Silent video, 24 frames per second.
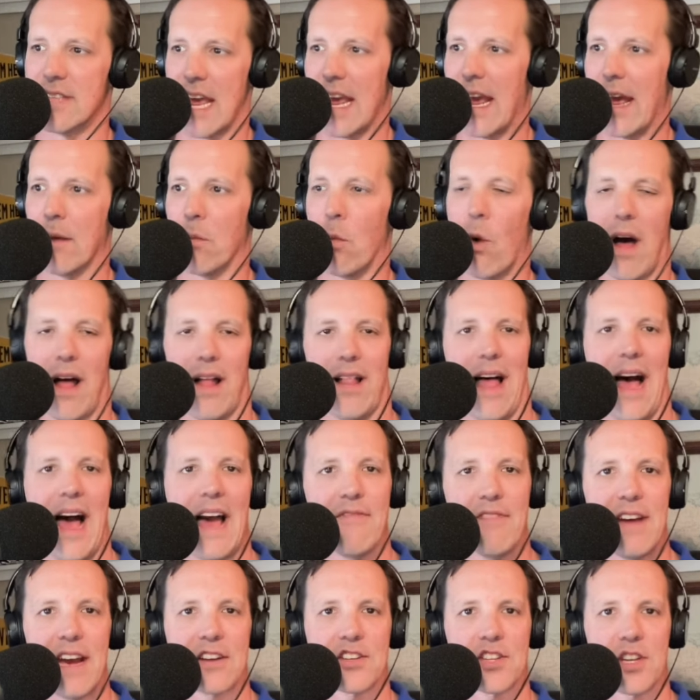And while
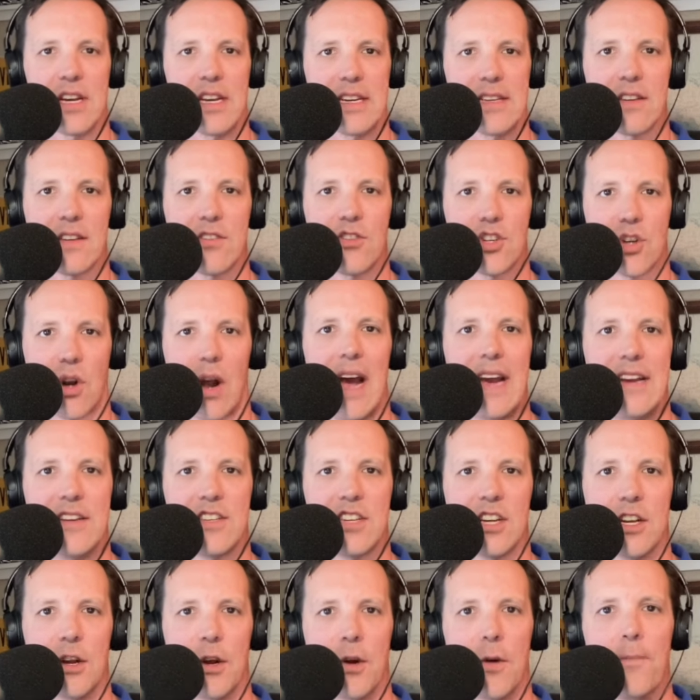I've actually tried
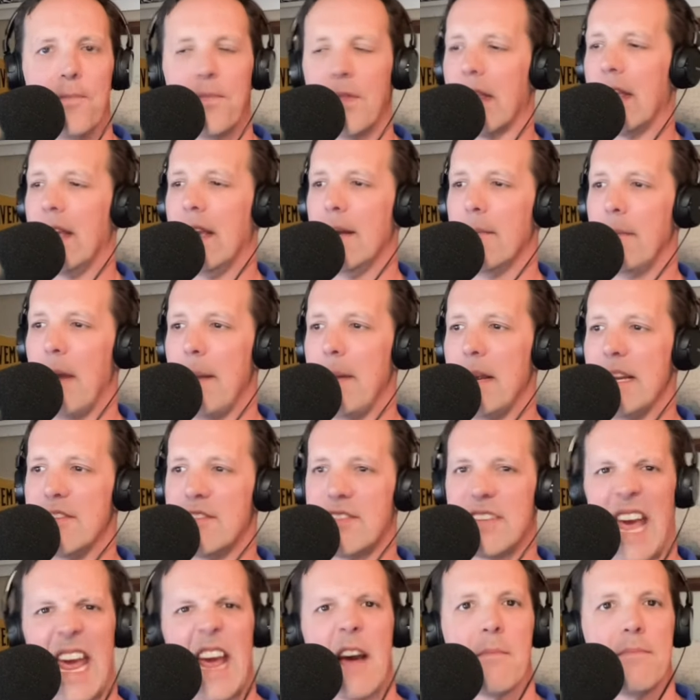to maybe
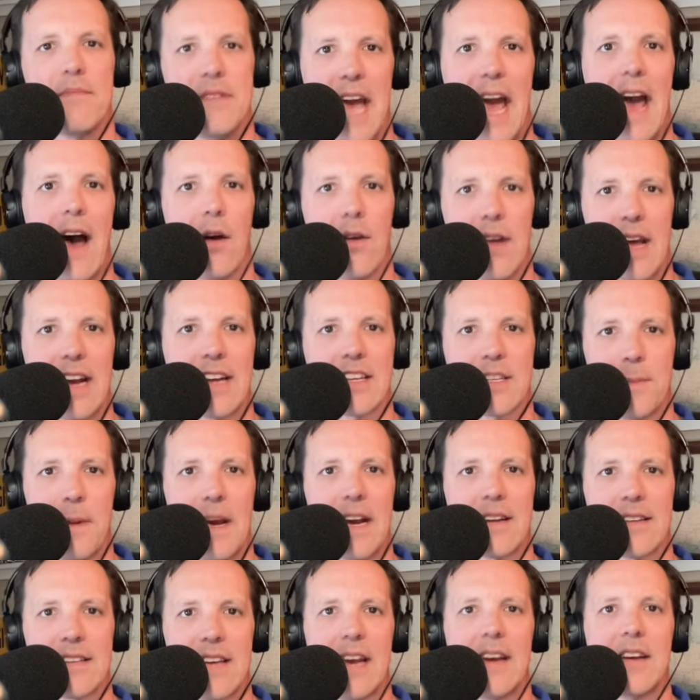tamp down
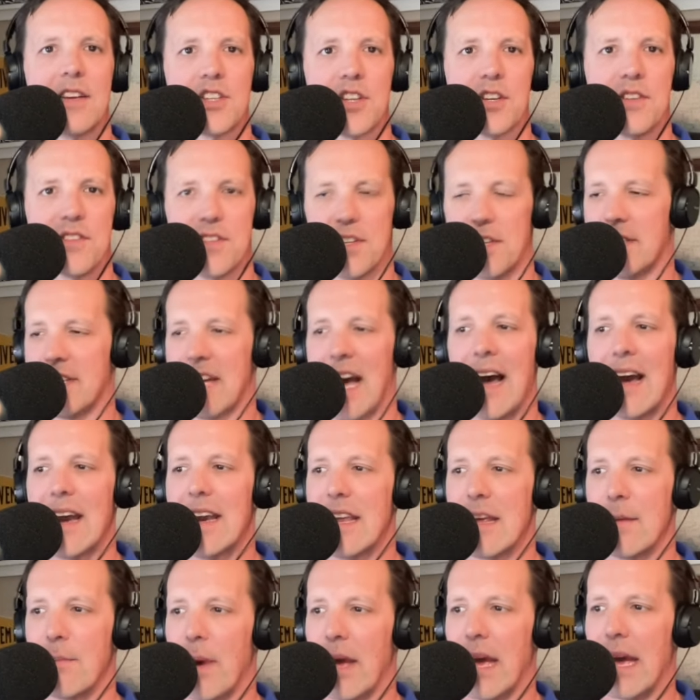expectations a
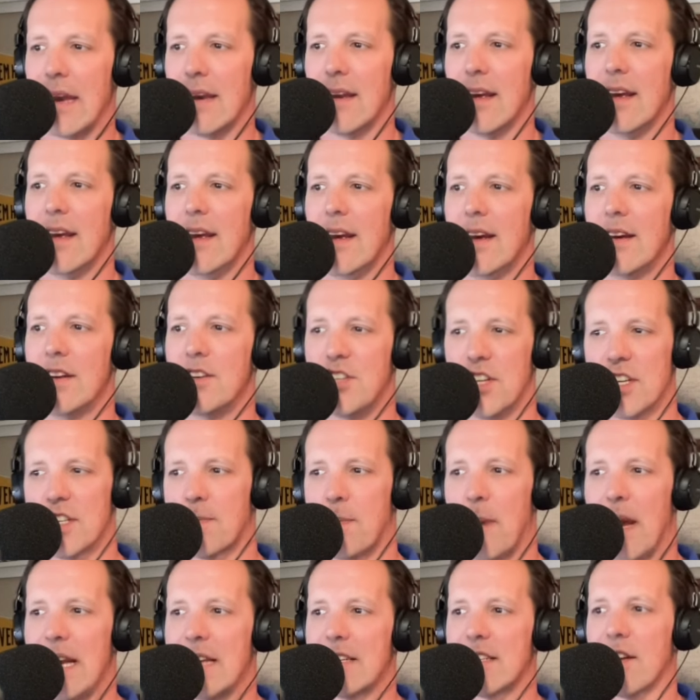tiny bit, just
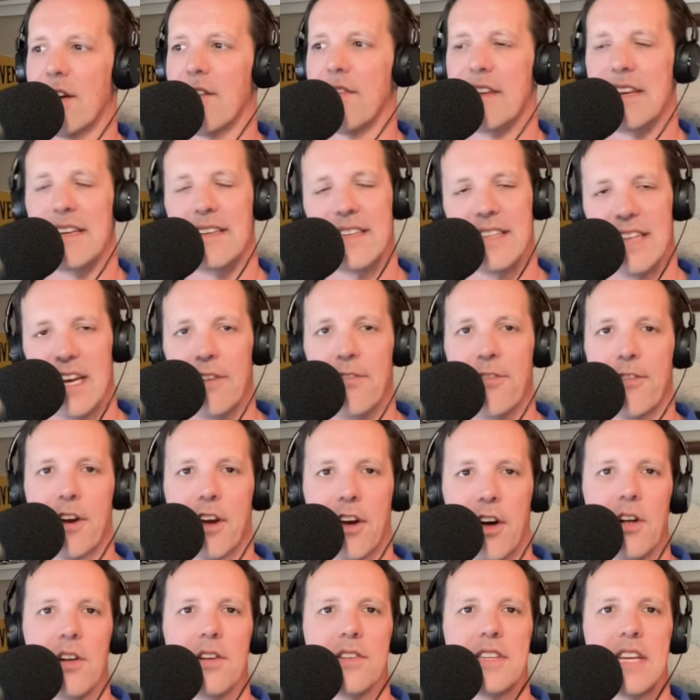based on the
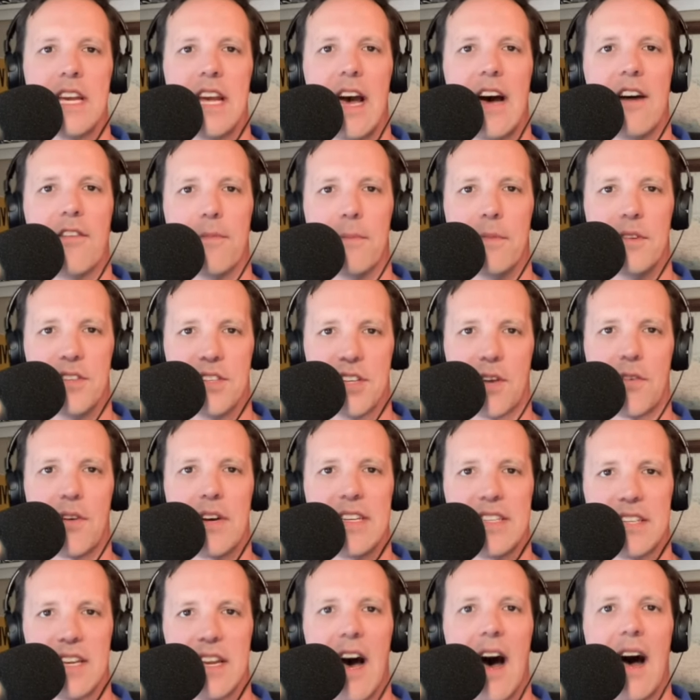difficulty of
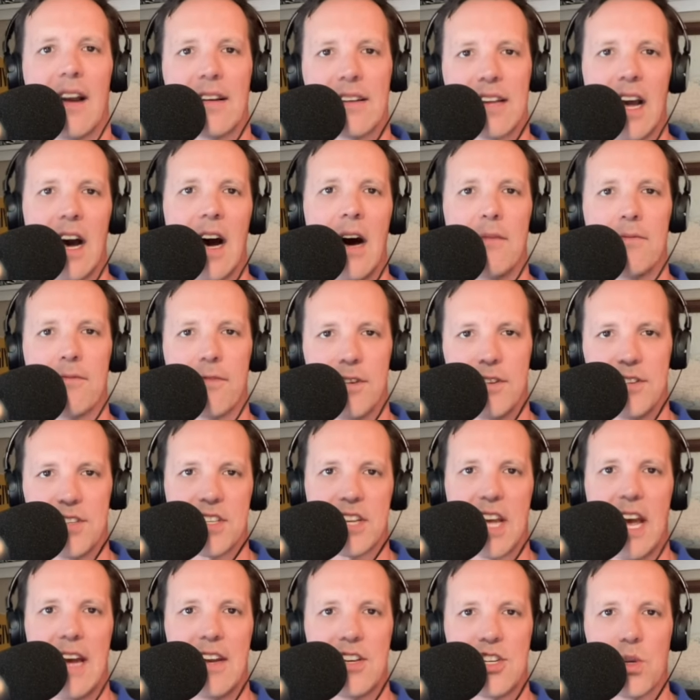Missouri's non-conference
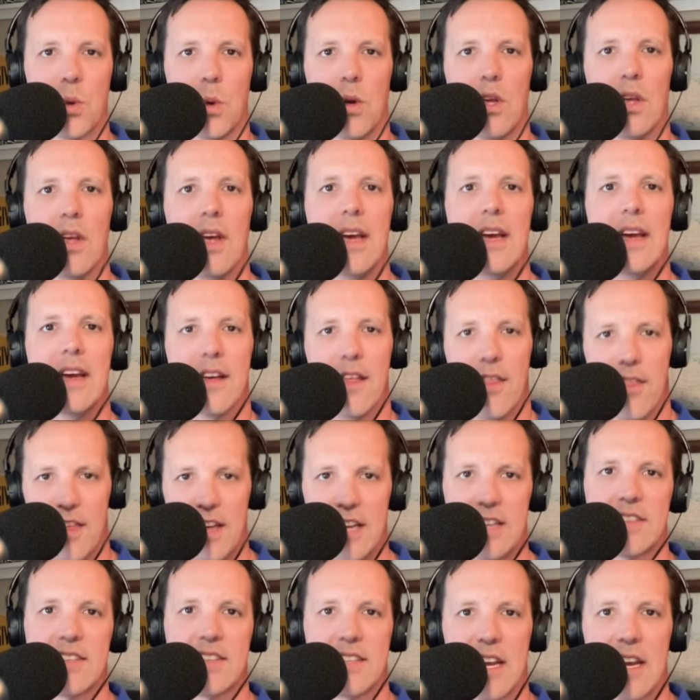schedule
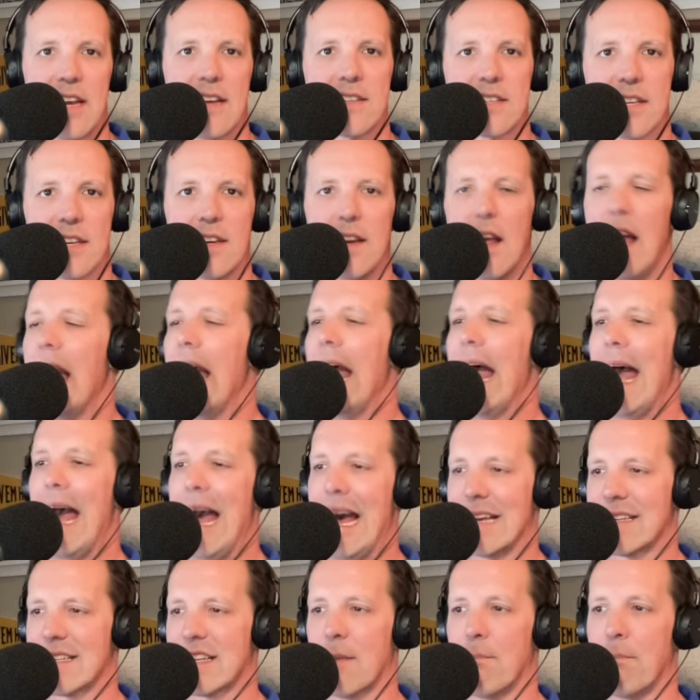this season
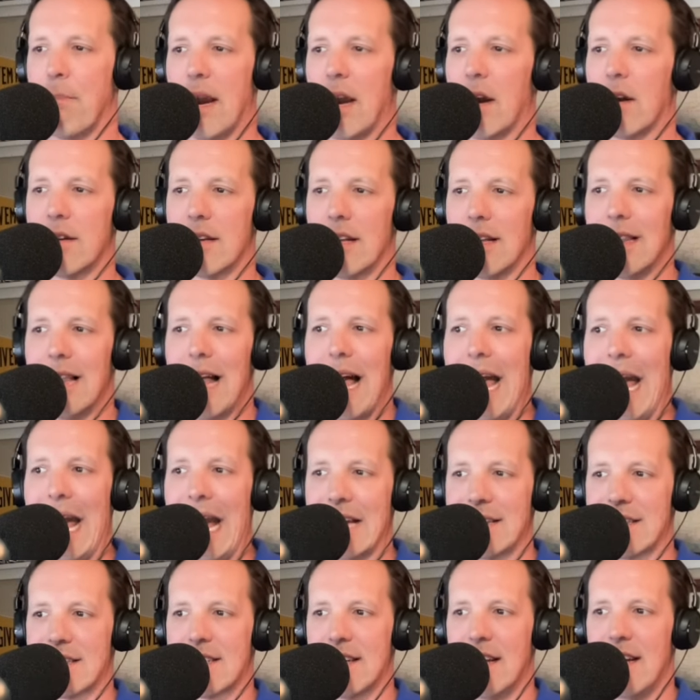as compared to
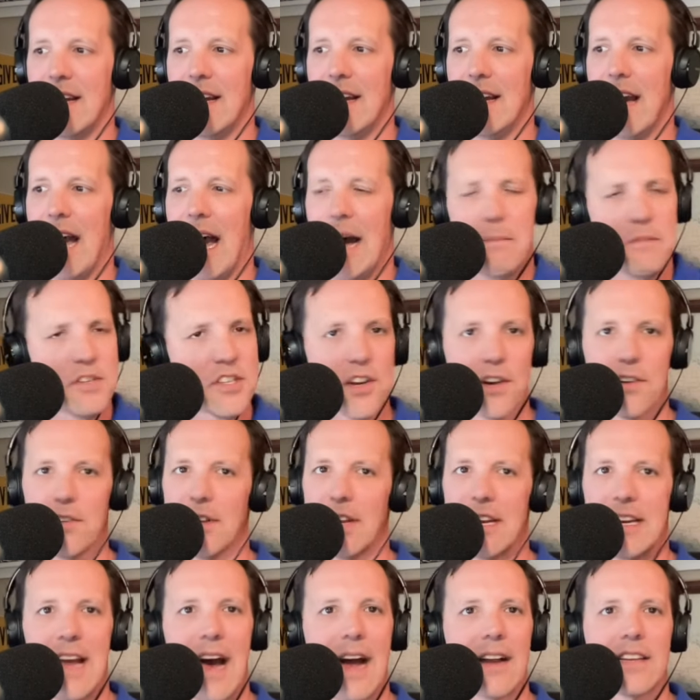last, I'm
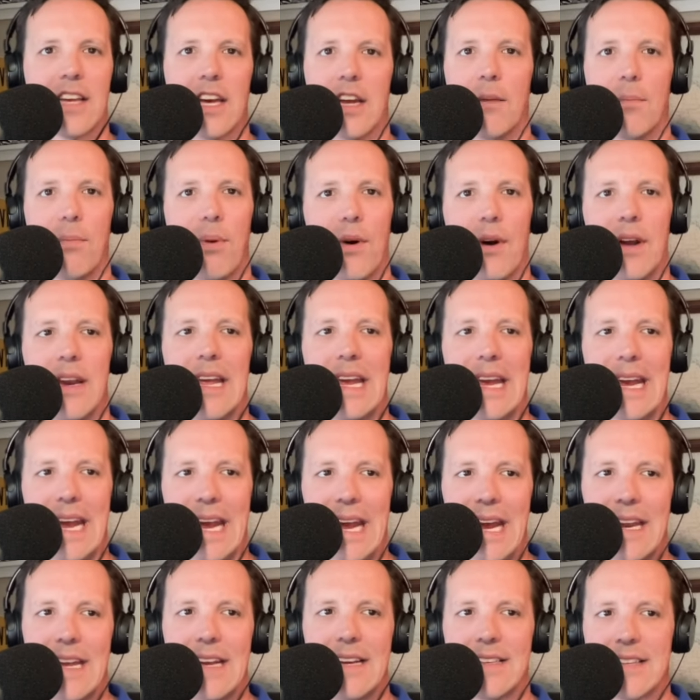certainly not going to put
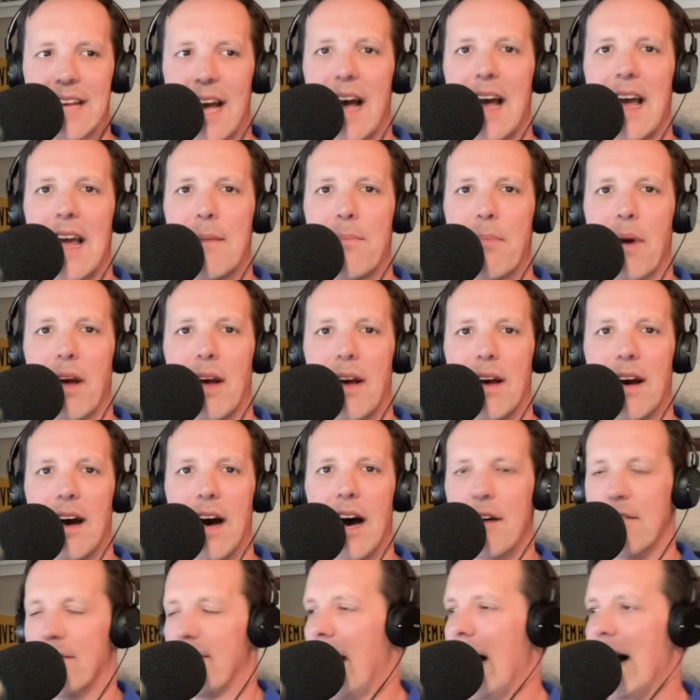any type
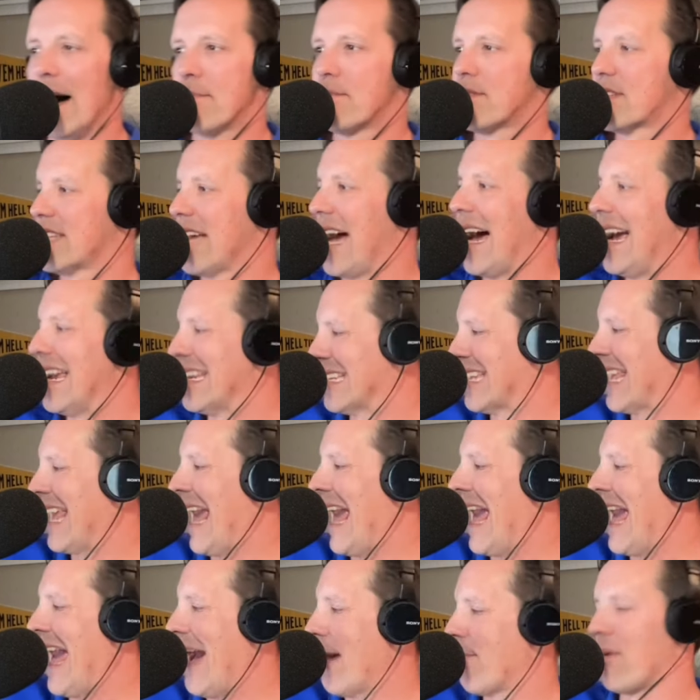of upside
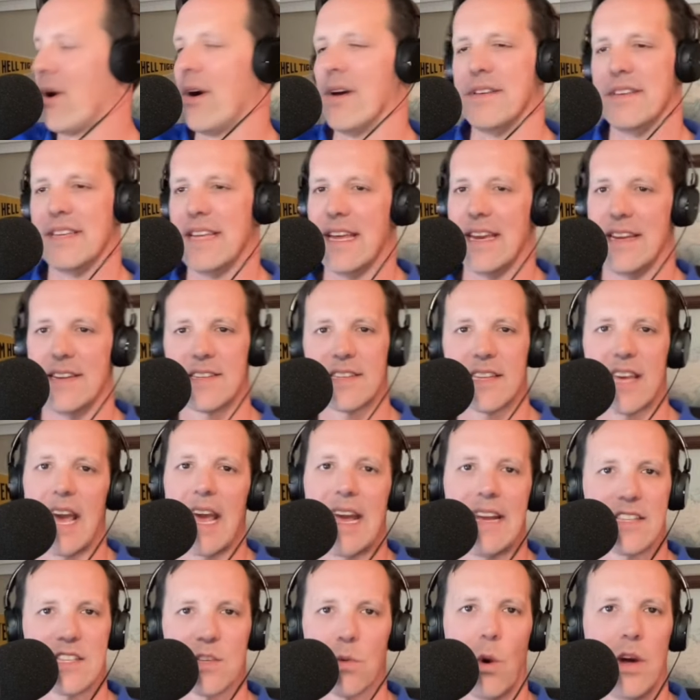cap on Dennis
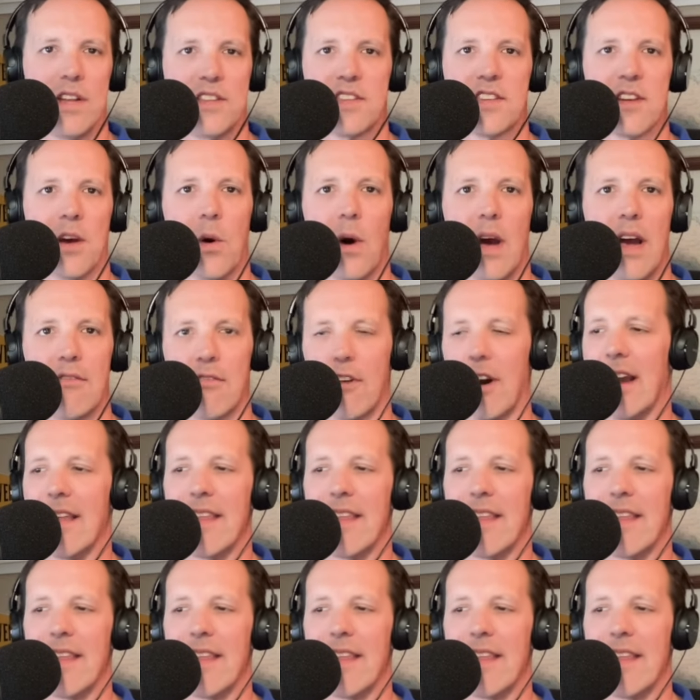Gates whatsoever.